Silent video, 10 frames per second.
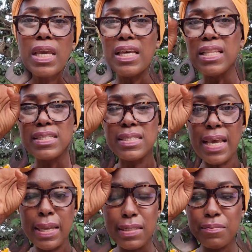in this
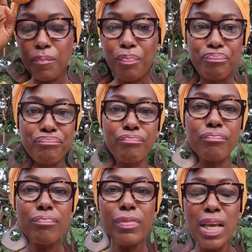day
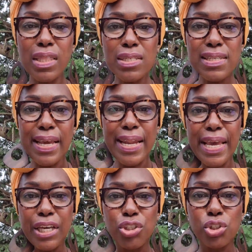and
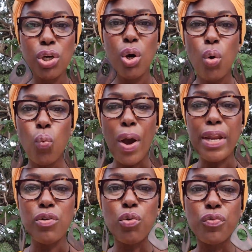age,
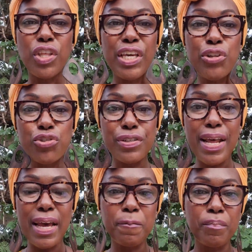when the
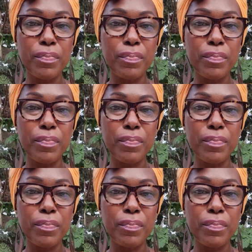internet